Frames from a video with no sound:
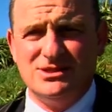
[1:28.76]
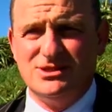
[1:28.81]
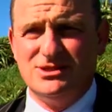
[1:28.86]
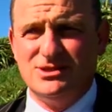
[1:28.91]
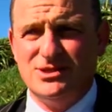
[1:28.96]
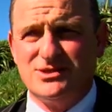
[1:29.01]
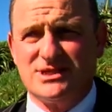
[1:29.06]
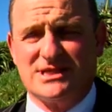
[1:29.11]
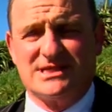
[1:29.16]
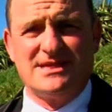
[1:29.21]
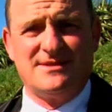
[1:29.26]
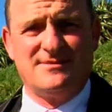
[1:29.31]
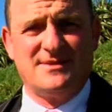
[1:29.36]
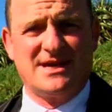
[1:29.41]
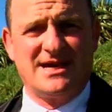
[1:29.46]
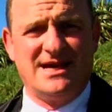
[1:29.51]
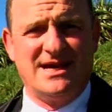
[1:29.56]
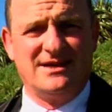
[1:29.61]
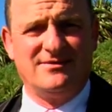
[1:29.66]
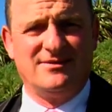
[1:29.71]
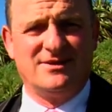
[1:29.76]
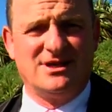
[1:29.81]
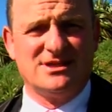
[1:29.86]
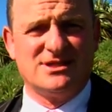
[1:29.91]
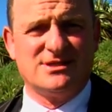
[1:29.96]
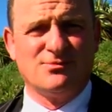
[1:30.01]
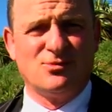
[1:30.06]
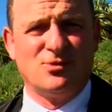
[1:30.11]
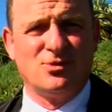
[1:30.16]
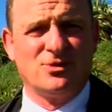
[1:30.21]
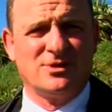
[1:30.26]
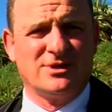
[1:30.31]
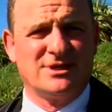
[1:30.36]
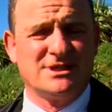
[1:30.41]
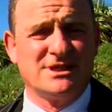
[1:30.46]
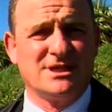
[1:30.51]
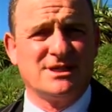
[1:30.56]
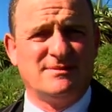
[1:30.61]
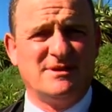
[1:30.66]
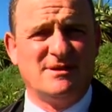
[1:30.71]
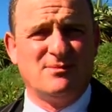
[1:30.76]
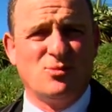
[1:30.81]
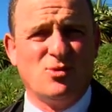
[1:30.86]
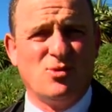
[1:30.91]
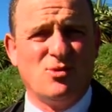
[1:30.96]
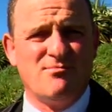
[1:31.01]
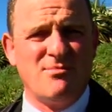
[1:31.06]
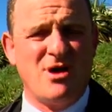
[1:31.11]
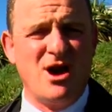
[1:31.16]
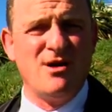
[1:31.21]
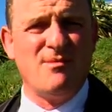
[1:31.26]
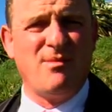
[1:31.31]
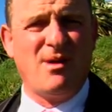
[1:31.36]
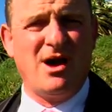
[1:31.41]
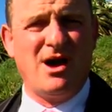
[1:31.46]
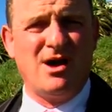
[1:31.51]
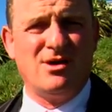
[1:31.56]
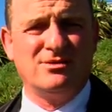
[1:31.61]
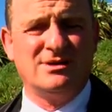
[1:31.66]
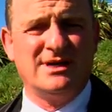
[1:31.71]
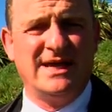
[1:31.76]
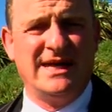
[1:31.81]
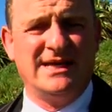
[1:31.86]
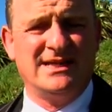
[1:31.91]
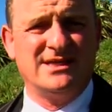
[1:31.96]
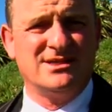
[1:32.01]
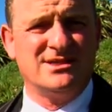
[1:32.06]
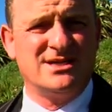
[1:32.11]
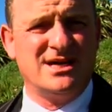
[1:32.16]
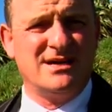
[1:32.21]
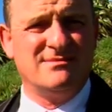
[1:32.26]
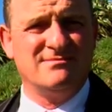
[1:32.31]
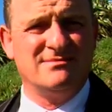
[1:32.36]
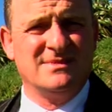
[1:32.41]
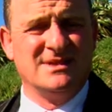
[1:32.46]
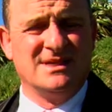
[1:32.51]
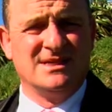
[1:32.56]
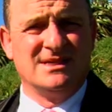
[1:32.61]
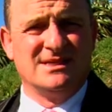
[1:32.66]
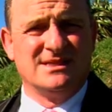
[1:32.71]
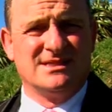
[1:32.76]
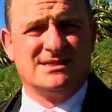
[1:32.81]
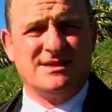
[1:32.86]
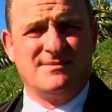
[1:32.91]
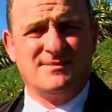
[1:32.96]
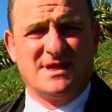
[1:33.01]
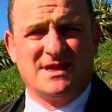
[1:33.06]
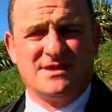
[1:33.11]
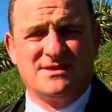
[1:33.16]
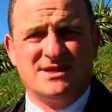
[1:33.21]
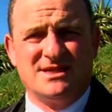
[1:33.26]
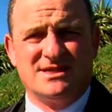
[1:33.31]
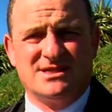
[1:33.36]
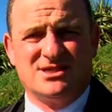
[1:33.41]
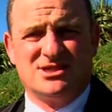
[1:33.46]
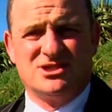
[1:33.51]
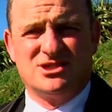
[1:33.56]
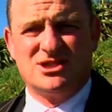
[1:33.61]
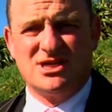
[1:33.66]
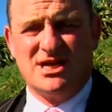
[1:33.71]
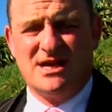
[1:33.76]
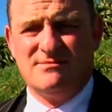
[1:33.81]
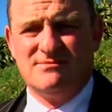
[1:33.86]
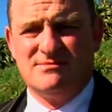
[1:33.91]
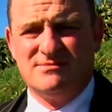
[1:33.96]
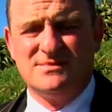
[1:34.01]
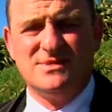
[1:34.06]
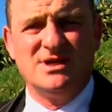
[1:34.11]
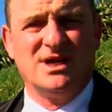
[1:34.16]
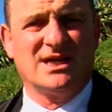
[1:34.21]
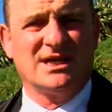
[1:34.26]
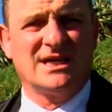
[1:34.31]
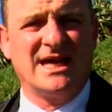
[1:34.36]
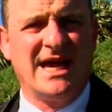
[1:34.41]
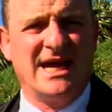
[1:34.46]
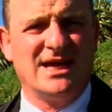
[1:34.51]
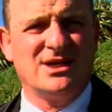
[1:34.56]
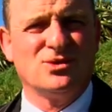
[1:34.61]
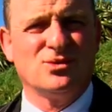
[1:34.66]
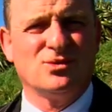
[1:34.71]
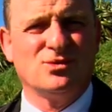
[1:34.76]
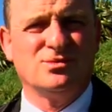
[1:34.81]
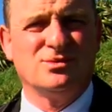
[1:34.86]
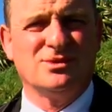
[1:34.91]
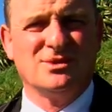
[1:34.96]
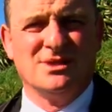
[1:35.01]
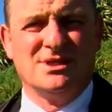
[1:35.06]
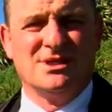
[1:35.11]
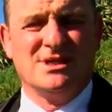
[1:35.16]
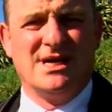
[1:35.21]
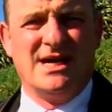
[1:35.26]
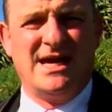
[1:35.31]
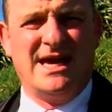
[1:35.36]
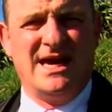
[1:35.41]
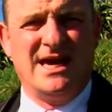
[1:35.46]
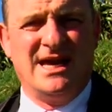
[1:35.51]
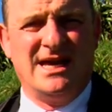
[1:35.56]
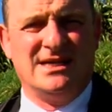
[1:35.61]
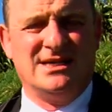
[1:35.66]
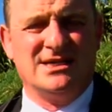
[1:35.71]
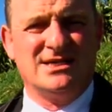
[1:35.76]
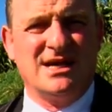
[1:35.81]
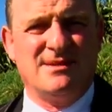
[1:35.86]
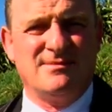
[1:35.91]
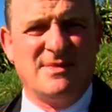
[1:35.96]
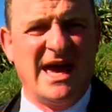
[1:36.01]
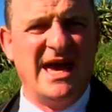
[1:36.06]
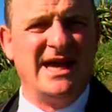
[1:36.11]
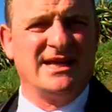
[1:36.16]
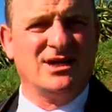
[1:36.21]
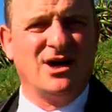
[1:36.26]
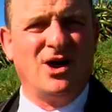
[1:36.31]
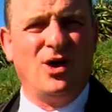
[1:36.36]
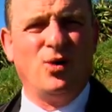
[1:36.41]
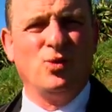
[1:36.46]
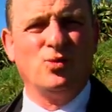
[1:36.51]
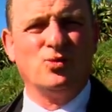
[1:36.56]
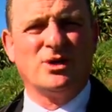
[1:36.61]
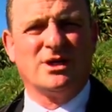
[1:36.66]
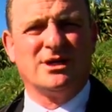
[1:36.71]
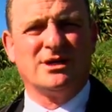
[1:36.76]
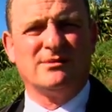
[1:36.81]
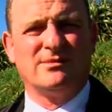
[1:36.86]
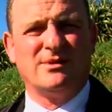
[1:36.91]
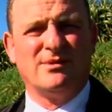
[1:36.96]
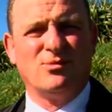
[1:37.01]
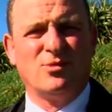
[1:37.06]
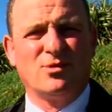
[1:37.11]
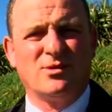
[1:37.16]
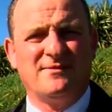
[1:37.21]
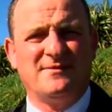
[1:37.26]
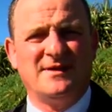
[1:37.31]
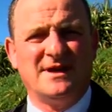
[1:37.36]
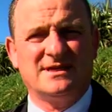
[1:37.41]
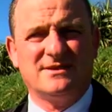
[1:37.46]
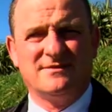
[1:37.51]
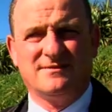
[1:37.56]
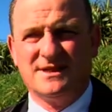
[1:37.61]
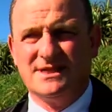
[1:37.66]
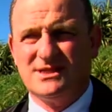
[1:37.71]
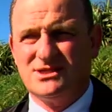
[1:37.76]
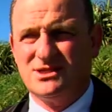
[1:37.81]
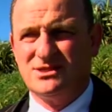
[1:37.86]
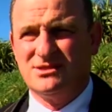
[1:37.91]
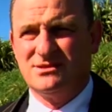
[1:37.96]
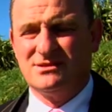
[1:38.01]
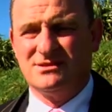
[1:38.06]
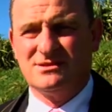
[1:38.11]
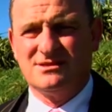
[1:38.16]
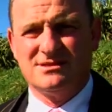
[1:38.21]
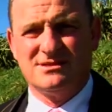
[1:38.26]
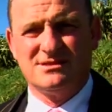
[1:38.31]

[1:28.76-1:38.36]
using something a hell of a lot smaller and a little bit more mobile, and something that you can handle and hand hold a little bit more effectively too.